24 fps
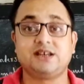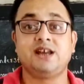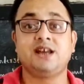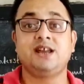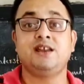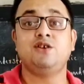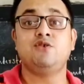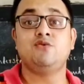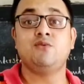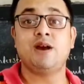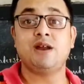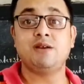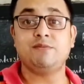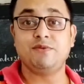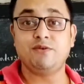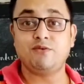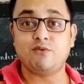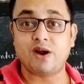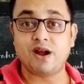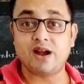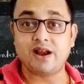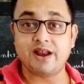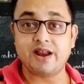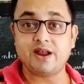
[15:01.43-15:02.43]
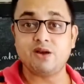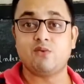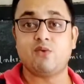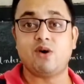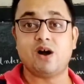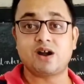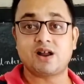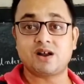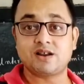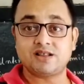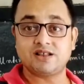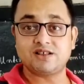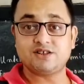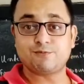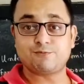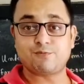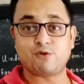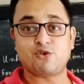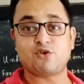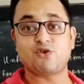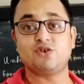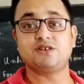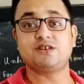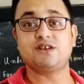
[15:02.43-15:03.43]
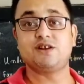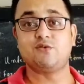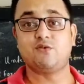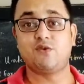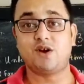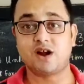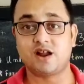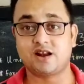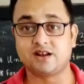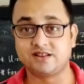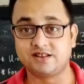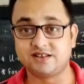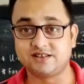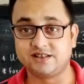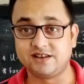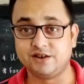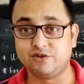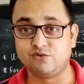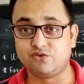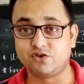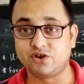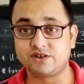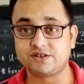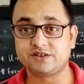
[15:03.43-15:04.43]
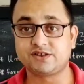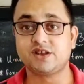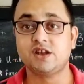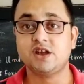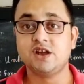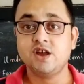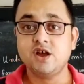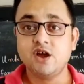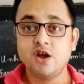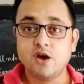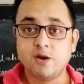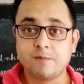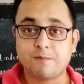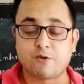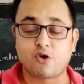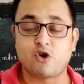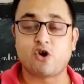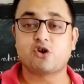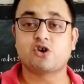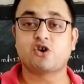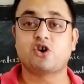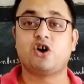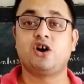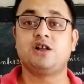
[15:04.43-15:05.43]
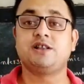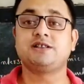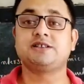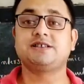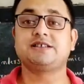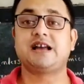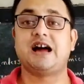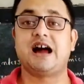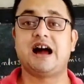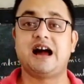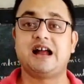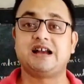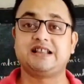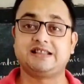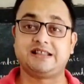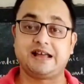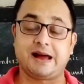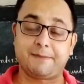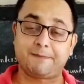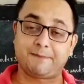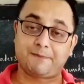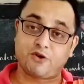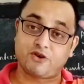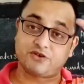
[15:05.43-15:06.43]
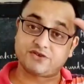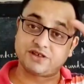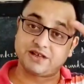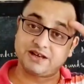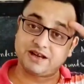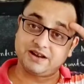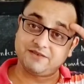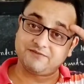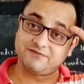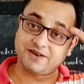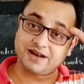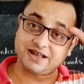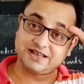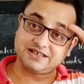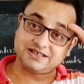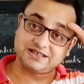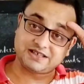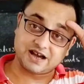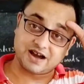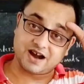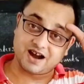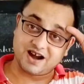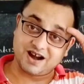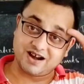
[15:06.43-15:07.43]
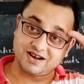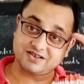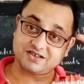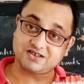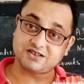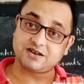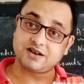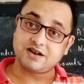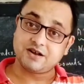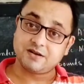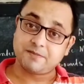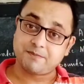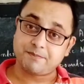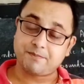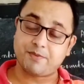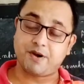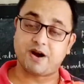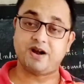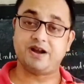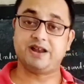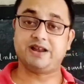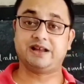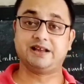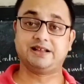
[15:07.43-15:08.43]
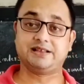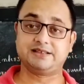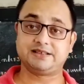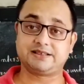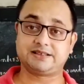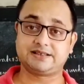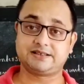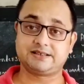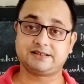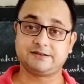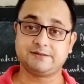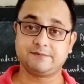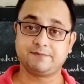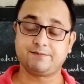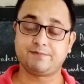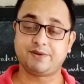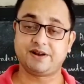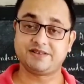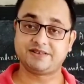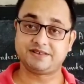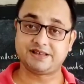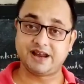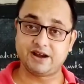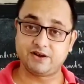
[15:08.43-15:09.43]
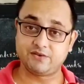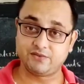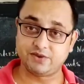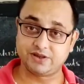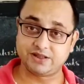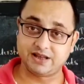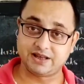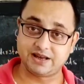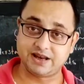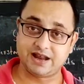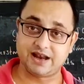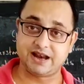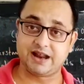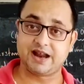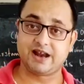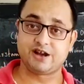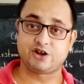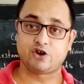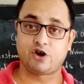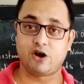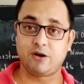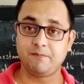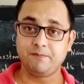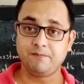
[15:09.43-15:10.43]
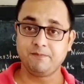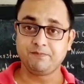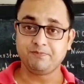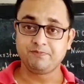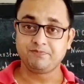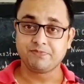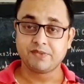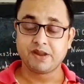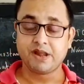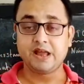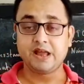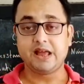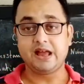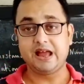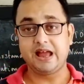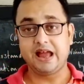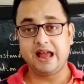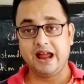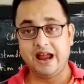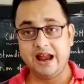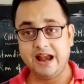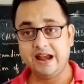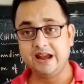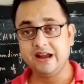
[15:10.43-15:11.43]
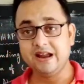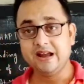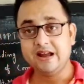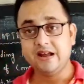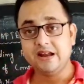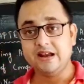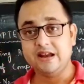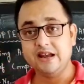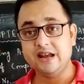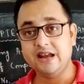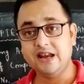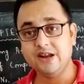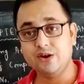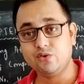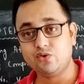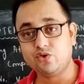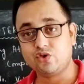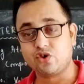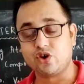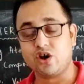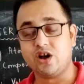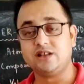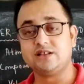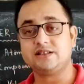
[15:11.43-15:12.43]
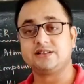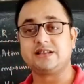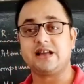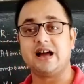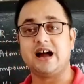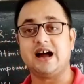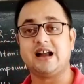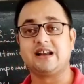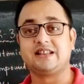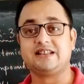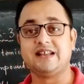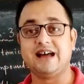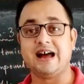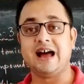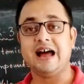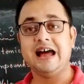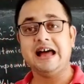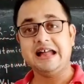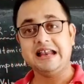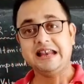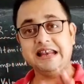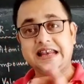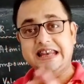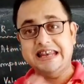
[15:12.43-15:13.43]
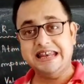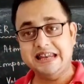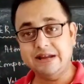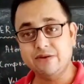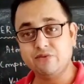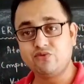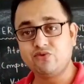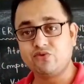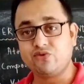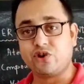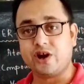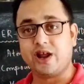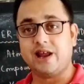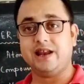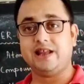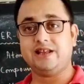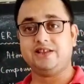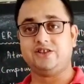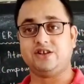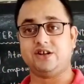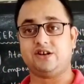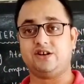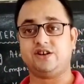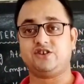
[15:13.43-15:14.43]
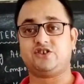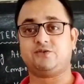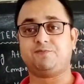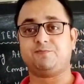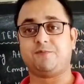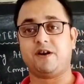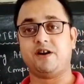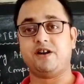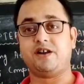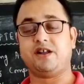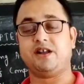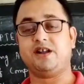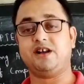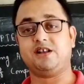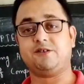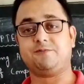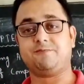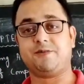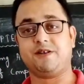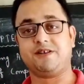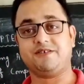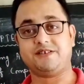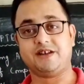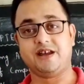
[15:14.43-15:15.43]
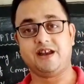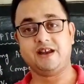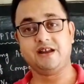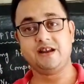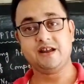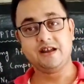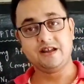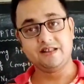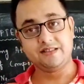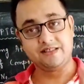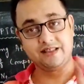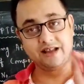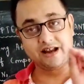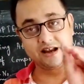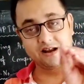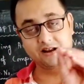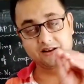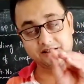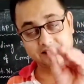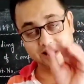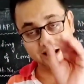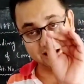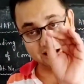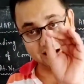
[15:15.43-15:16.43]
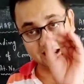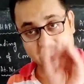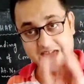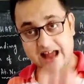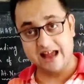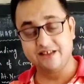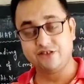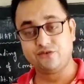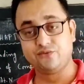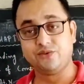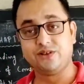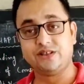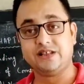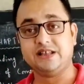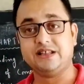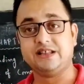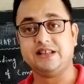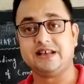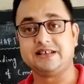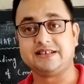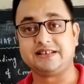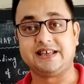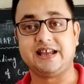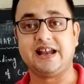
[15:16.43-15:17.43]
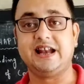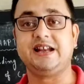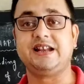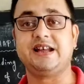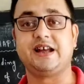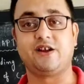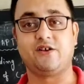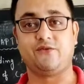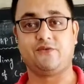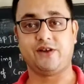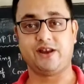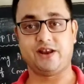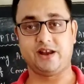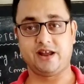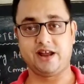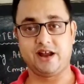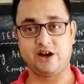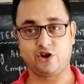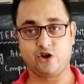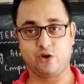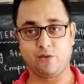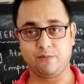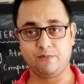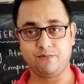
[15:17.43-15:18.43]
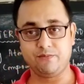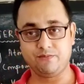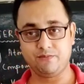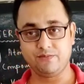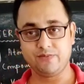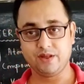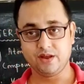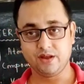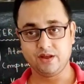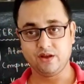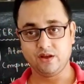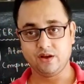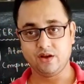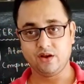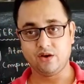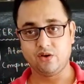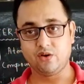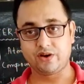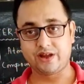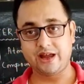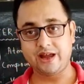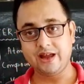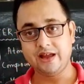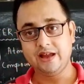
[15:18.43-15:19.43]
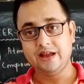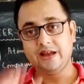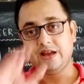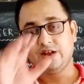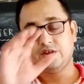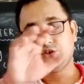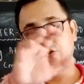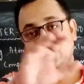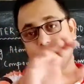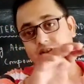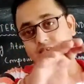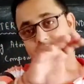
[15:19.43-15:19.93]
again you might be wondering, what are these protons and what are these neutrons? Protons are the positively charged particles present within an atom, and neutrons are the neutrally charged particle present that lies within the center of an atom. Okay, so